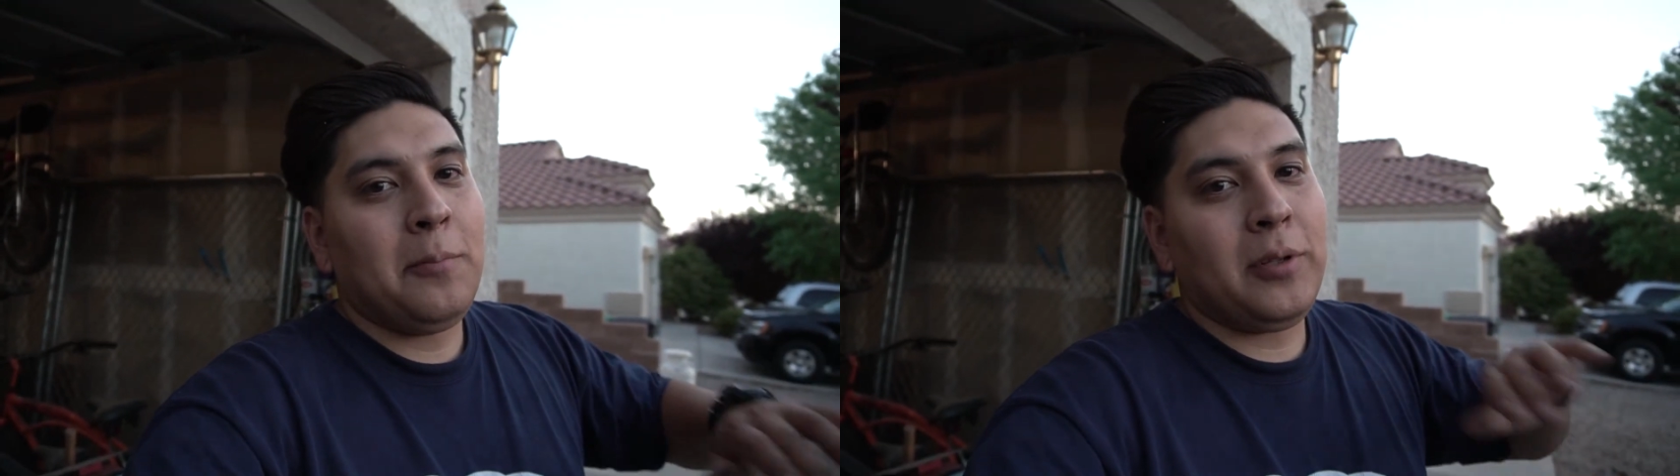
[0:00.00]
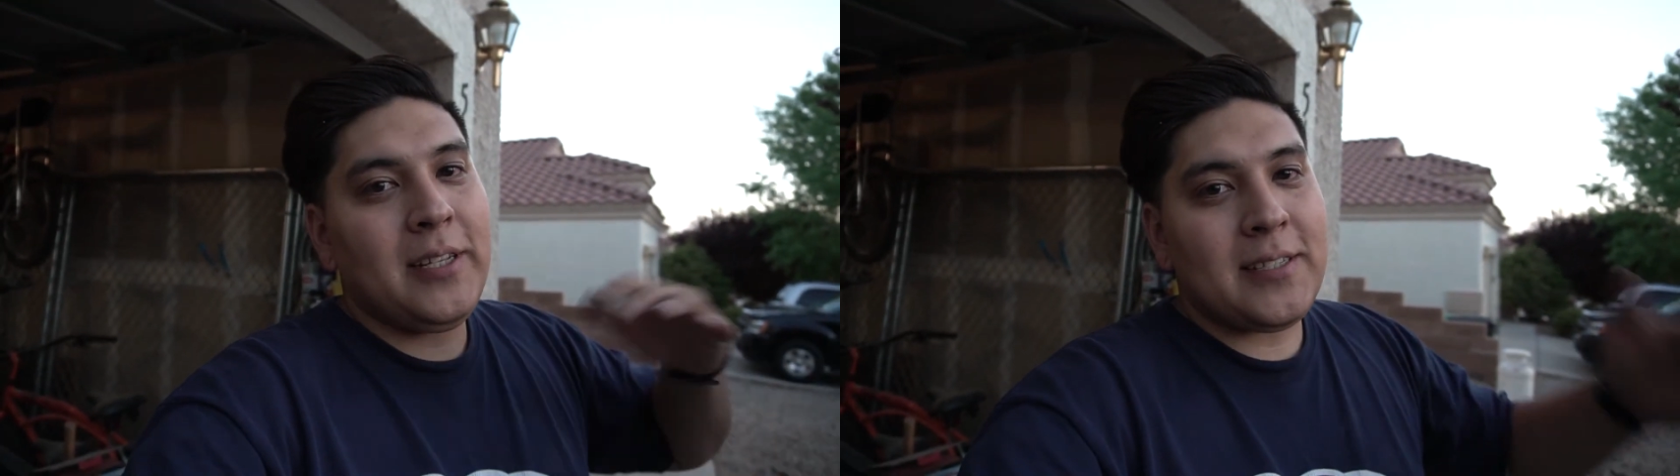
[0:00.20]

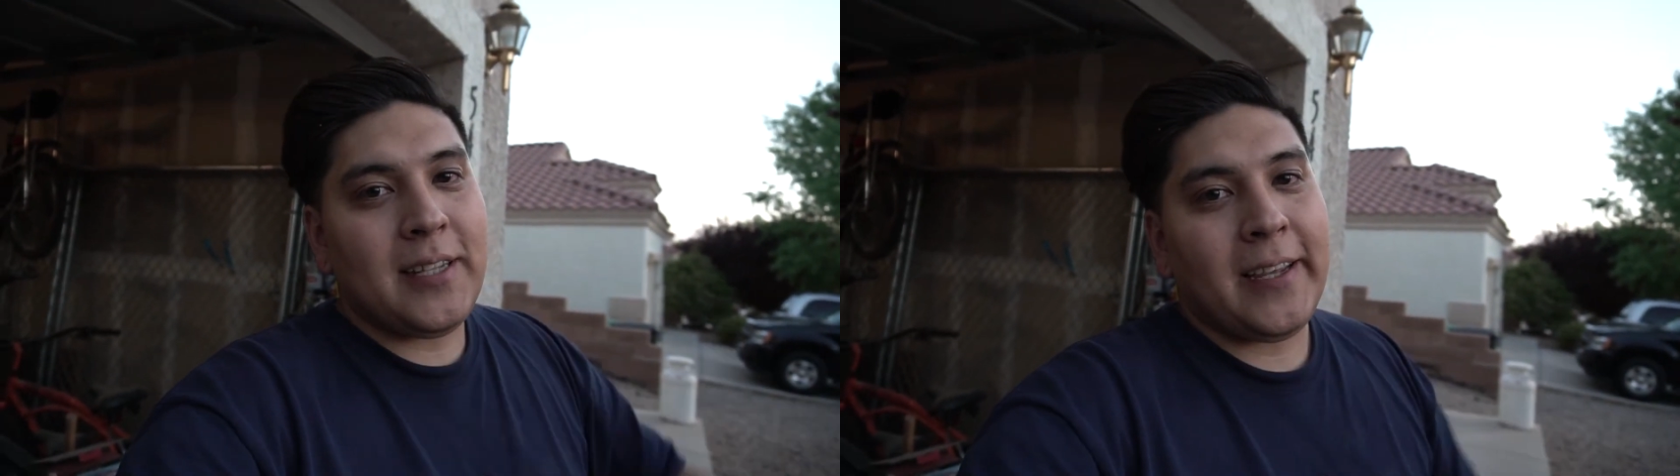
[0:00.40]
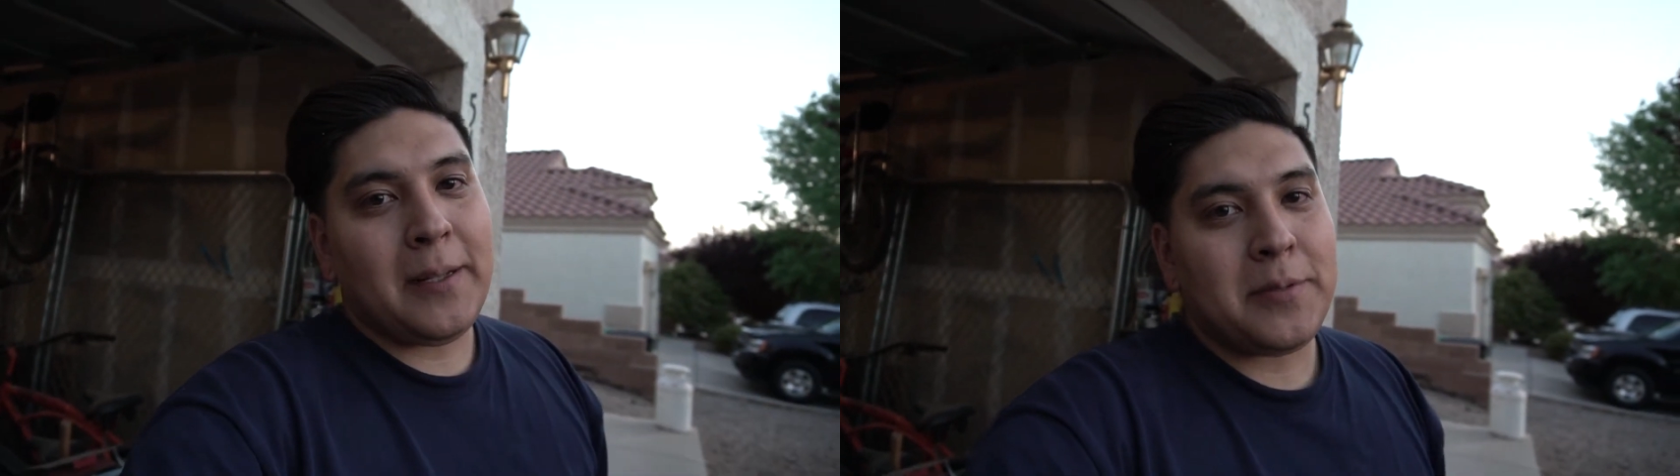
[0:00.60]
Please
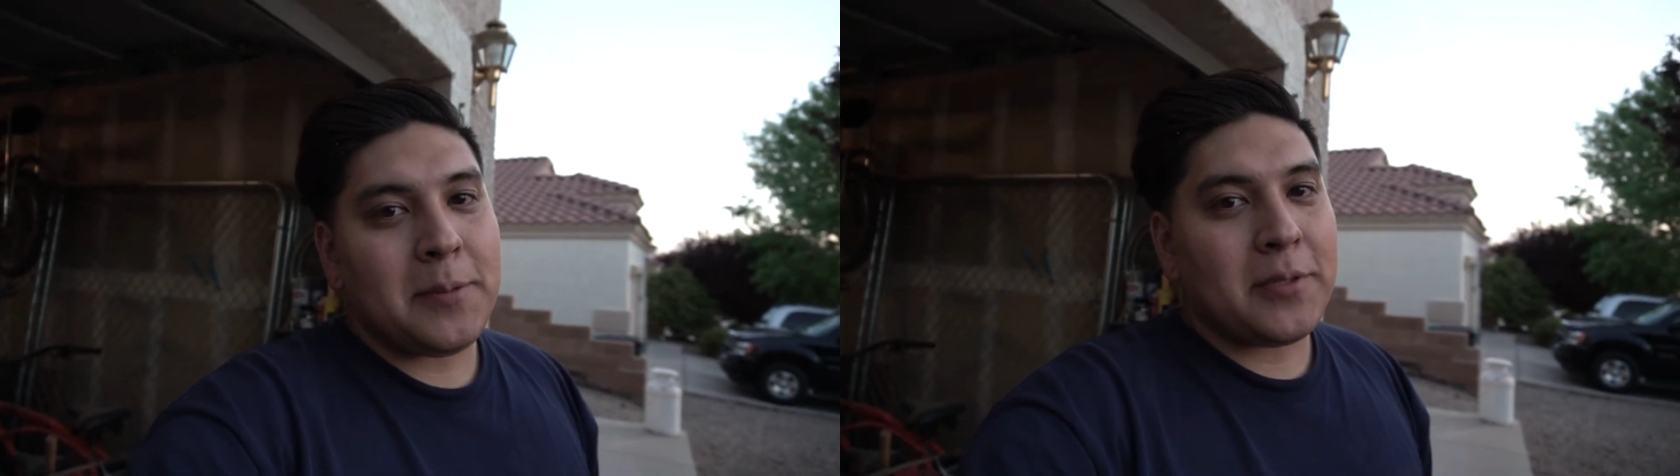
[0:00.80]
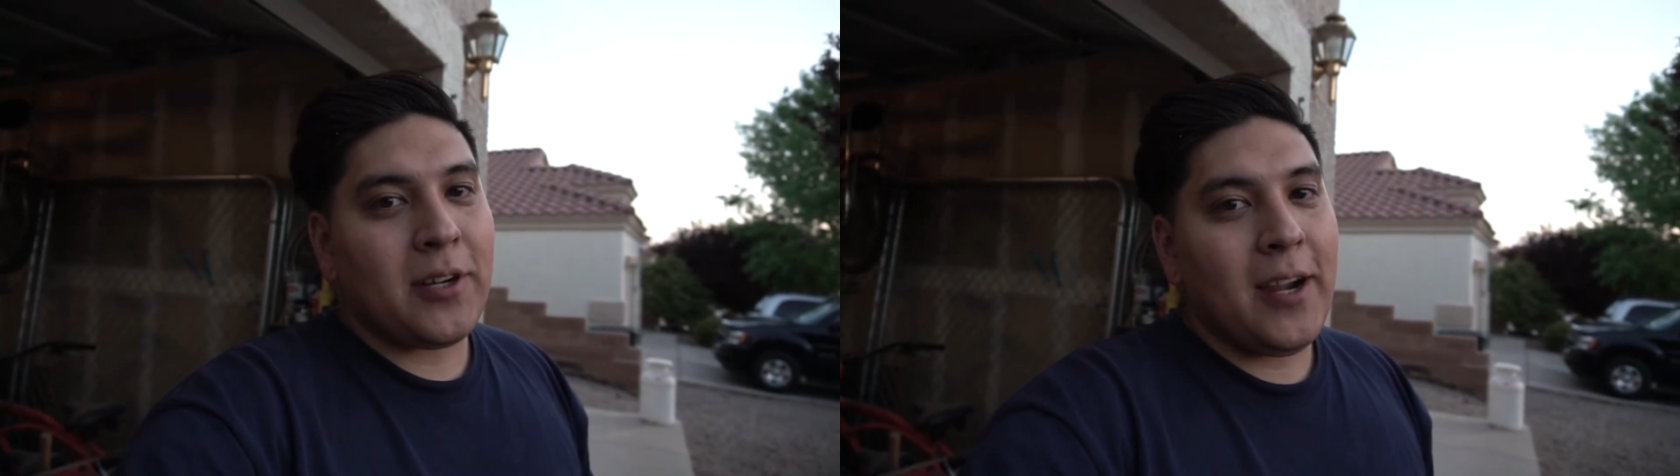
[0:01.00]
like and
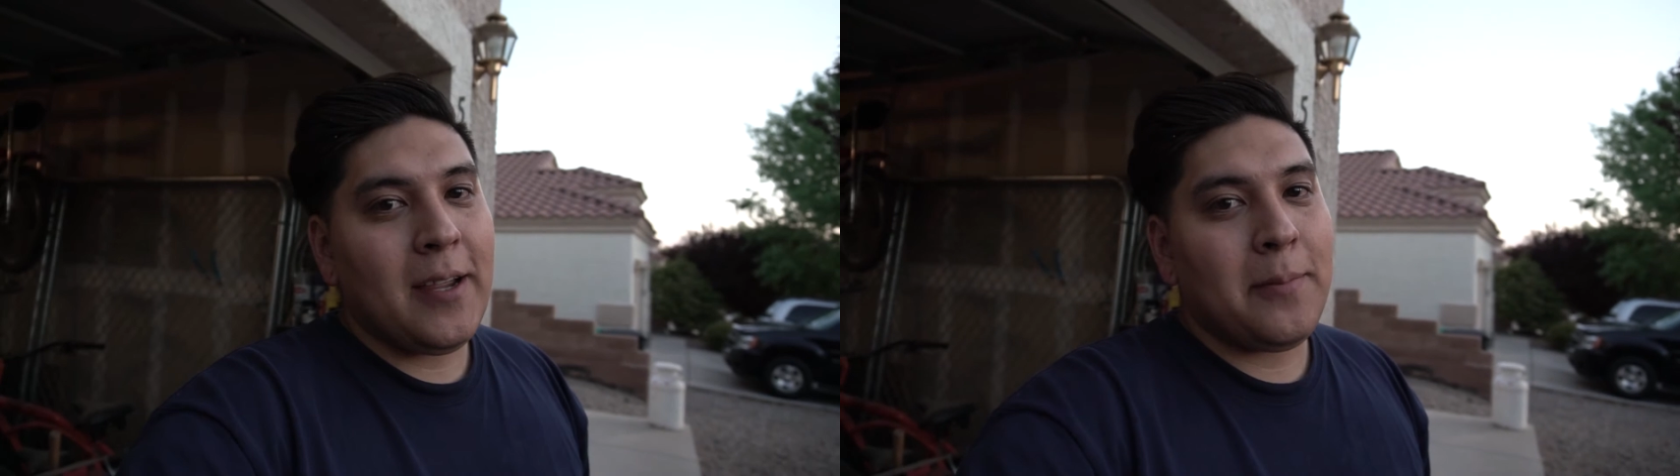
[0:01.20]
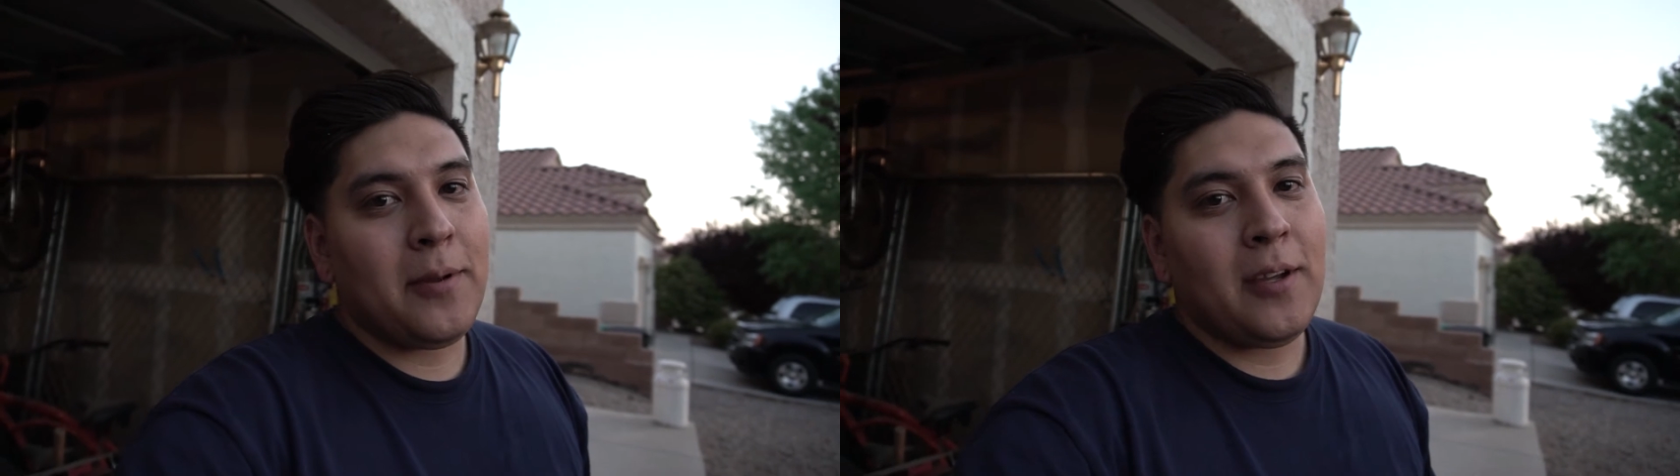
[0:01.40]

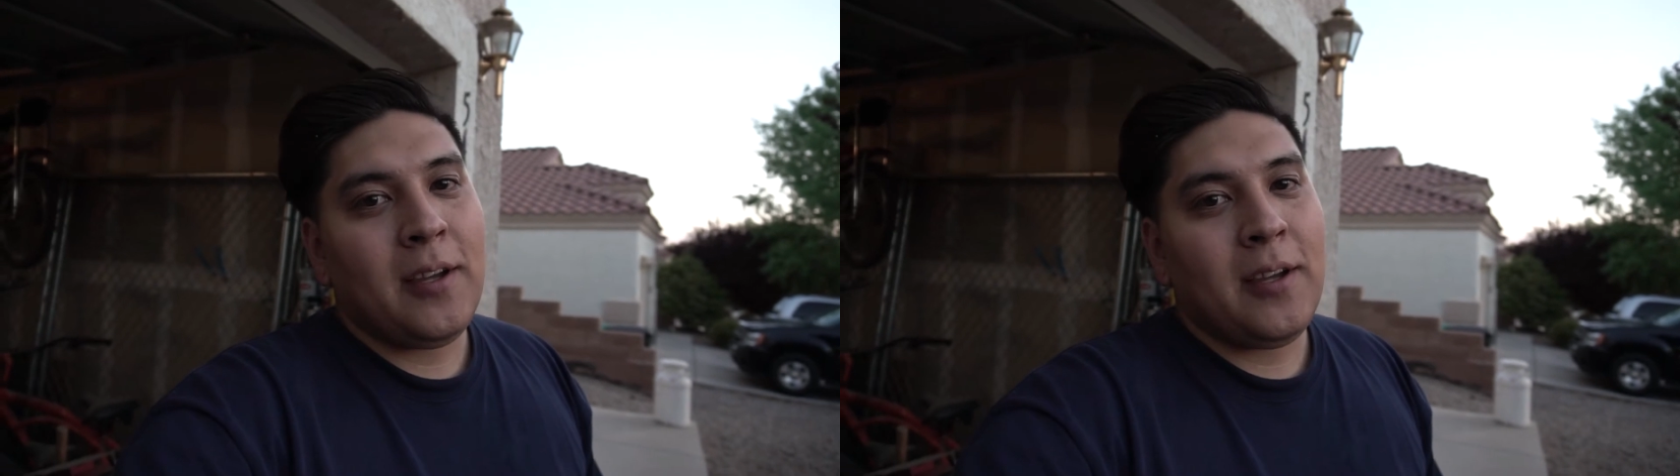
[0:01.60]
subscribe.